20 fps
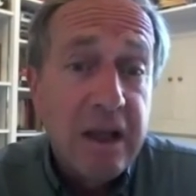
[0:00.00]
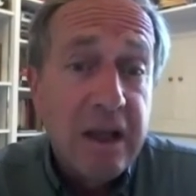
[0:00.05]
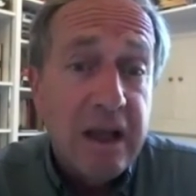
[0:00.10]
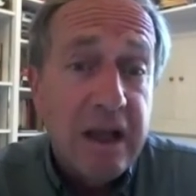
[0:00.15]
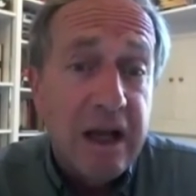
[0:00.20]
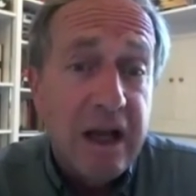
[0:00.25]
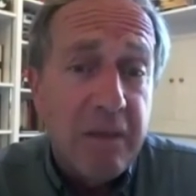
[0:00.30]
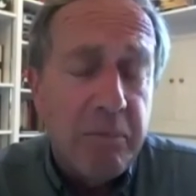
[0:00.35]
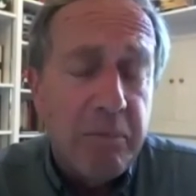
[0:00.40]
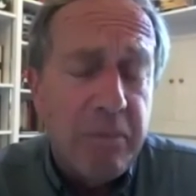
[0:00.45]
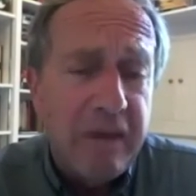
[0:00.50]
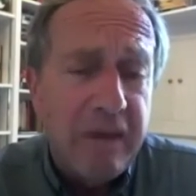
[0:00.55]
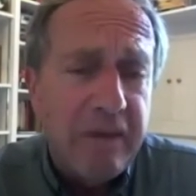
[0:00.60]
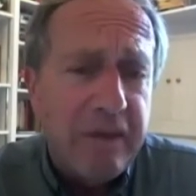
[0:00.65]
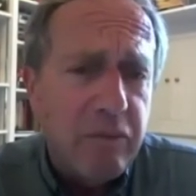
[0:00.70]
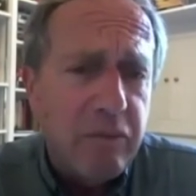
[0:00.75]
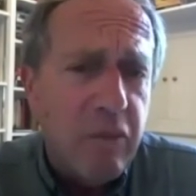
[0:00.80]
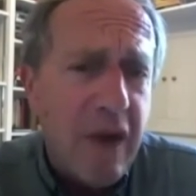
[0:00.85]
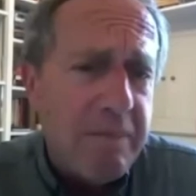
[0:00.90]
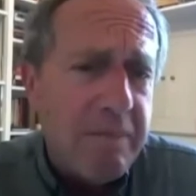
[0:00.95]
But
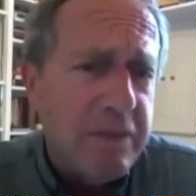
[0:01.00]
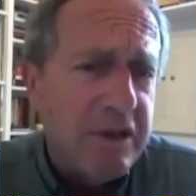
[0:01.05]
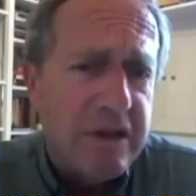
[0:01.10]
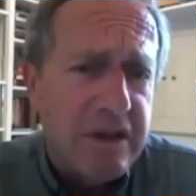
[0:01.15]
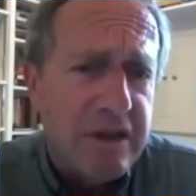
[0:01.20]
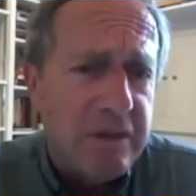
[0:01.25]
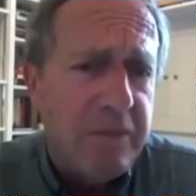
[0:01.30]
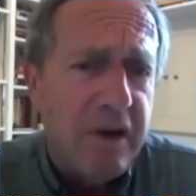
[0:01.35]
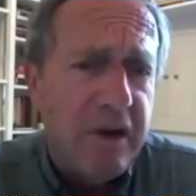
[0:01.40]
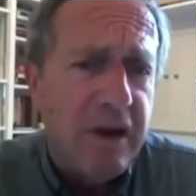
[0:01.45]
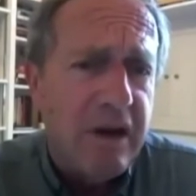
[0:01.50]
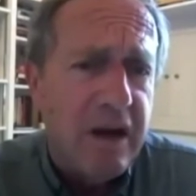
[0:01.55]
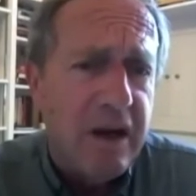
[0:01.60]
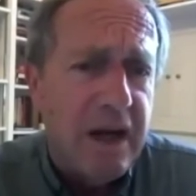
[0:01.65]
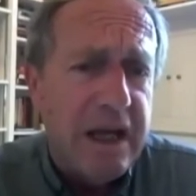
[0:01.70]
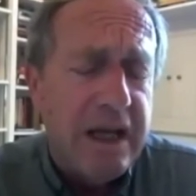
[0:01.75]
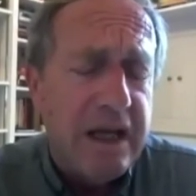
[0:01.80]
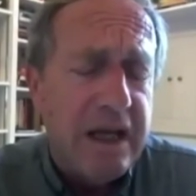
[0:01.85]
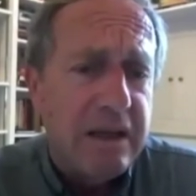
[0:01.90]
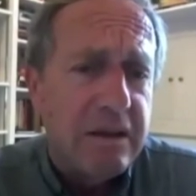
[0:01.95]
the weapon
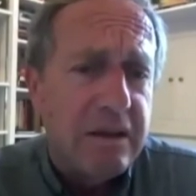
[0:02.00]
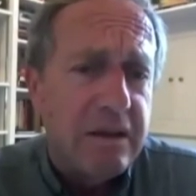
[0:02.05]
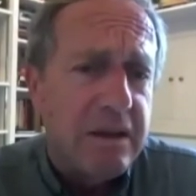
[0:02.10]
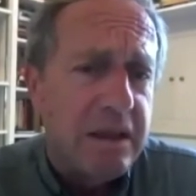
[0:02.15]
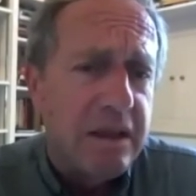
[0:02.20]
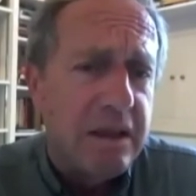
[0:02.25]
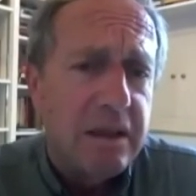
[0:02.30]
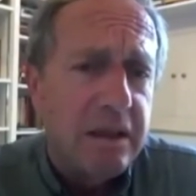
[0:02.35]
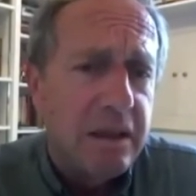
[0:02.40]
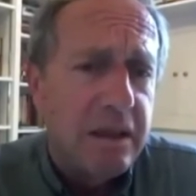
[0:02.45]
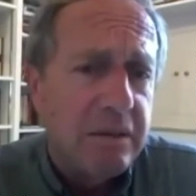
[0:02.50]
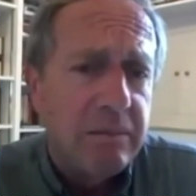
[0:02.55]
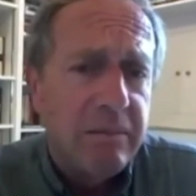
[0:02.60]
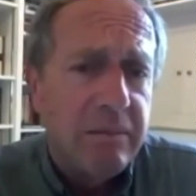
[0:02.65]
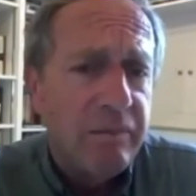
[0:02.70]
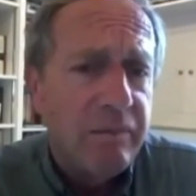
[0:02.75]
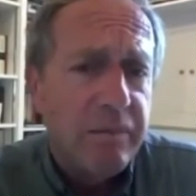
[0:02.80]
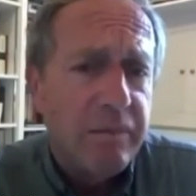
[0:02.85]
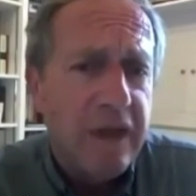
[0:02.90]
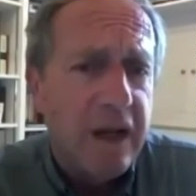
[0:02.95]
supply until
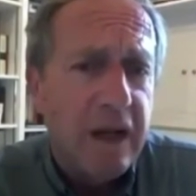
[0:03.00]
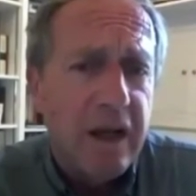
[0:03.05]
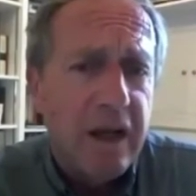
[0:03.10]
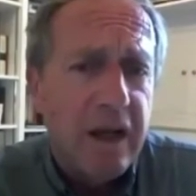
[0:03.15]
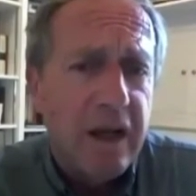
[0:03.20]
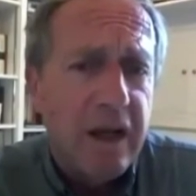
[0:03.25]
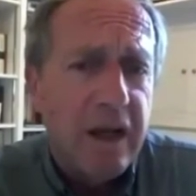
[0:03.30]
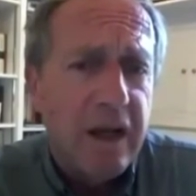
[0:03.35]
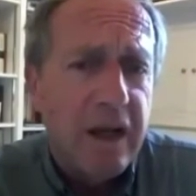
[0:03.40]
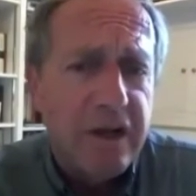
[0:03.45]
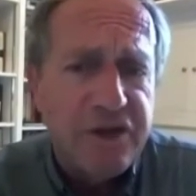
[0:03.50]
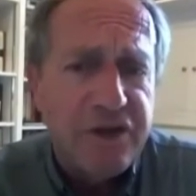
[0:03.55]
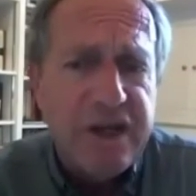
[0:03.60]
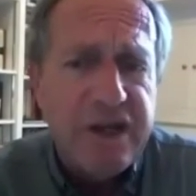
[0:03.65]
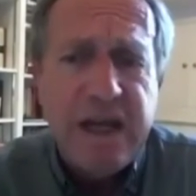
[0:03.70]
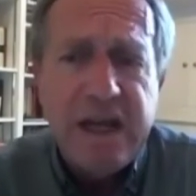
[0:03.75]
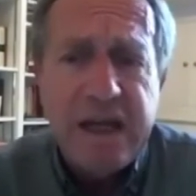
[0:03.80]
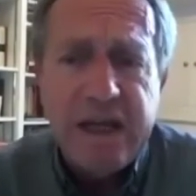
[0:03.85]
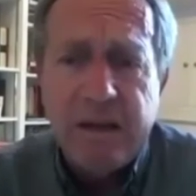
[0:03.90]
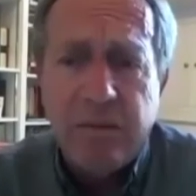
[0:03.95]
the last year
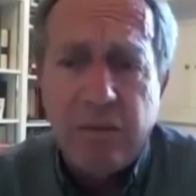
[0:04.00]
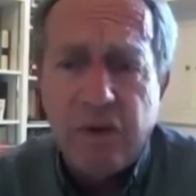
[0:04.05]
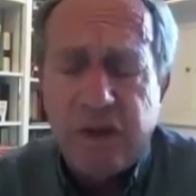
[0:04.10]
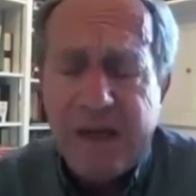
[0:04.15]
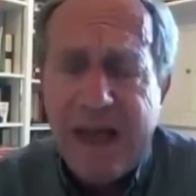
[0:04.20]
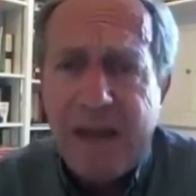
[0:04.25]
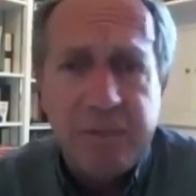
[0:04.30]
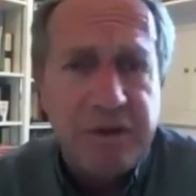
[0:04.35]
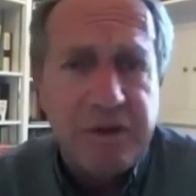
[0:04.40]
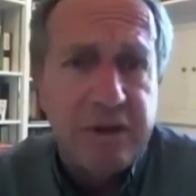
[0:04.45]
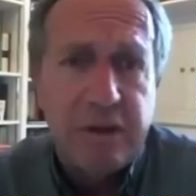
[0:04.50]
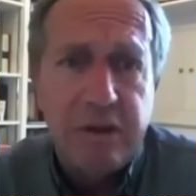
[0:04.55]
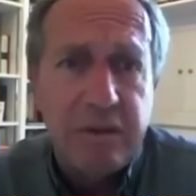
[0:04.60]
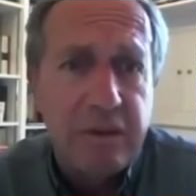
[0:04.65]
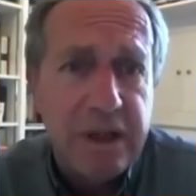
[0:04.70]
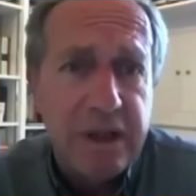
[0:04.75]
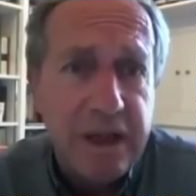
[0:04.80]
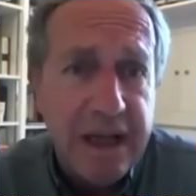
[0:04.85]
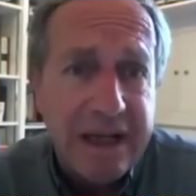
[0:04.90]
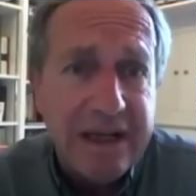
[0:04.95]
was absolutely
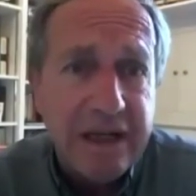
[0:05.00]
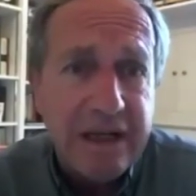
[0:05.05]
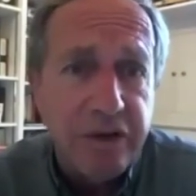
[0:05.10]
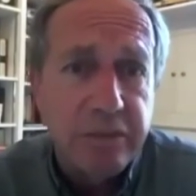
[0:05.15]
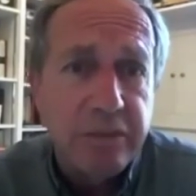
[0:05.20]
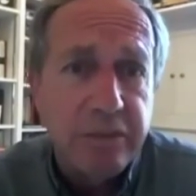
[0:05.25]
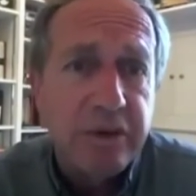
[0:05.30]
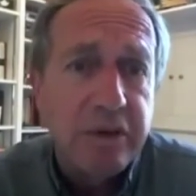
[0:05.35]
negligible.